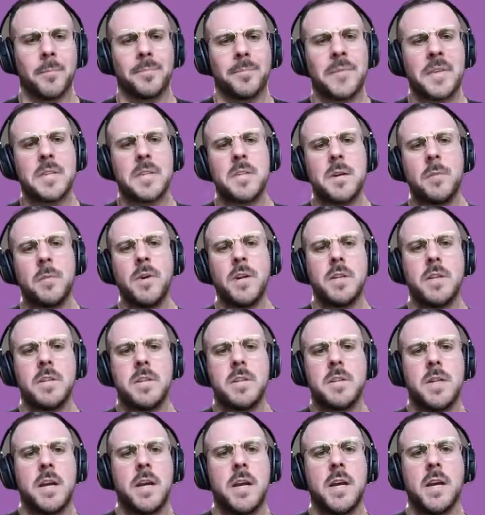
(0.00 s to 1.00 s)
Someone is
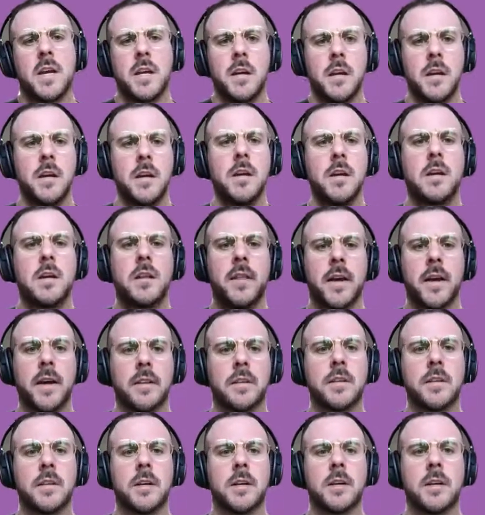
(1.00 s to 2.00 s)
saying that
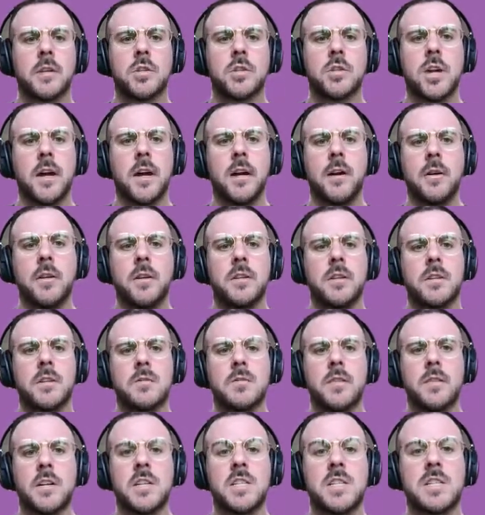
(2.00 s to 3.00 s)
their child is
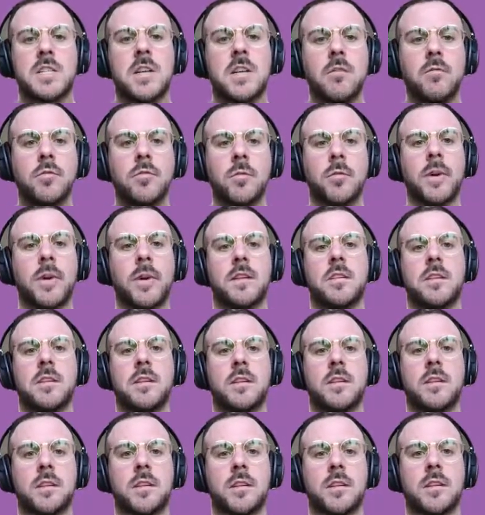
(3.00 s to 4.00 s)
very self-directed
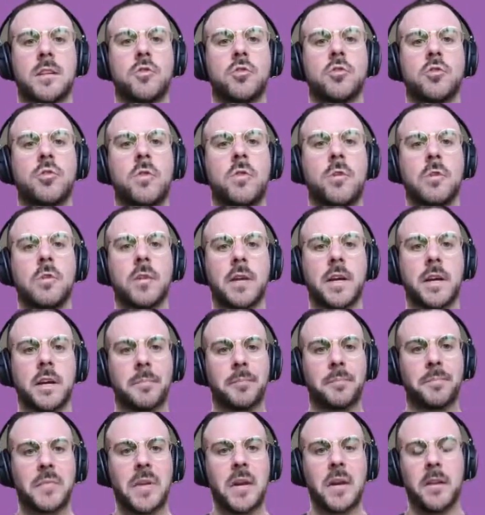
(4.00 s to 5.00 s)
and controlling,
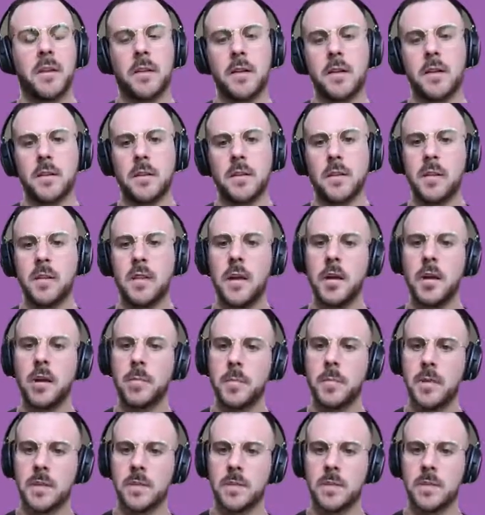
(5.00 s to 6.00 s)
and that the
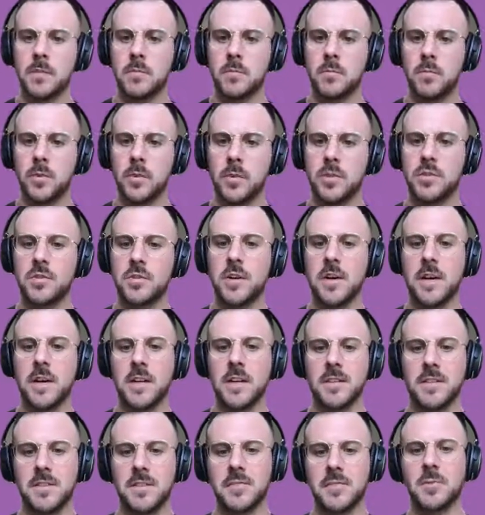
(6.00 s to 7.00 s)
therapist was trying
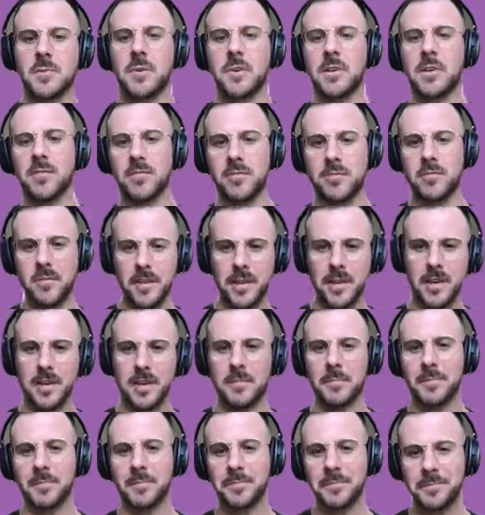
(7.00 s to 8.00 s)
to sort of
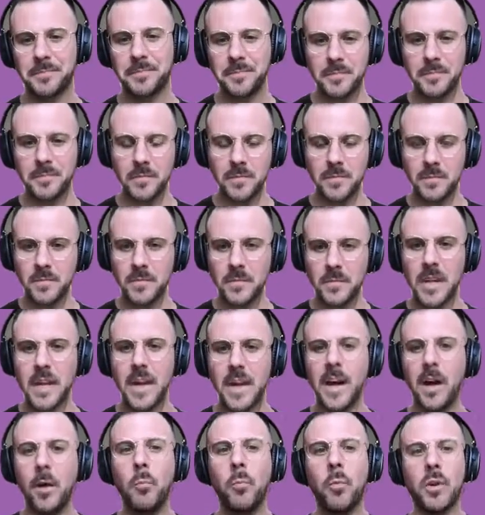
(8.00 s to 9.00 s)

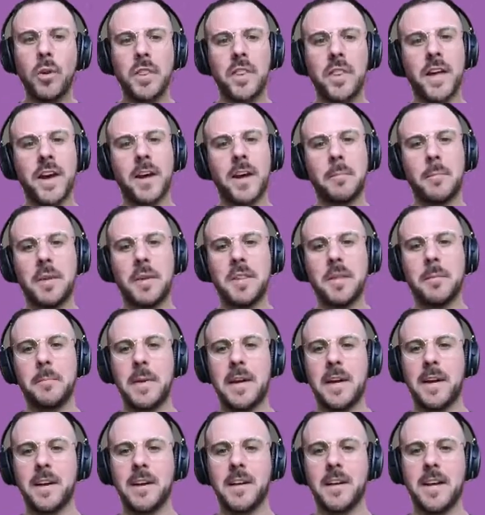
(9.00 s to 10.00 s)
help with that, but the
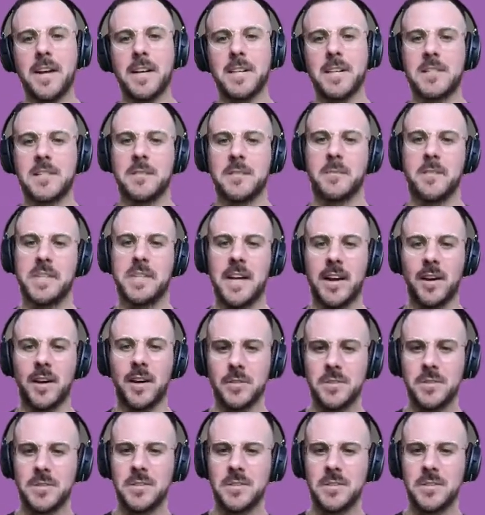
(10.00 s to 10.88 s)
parent has some doubts.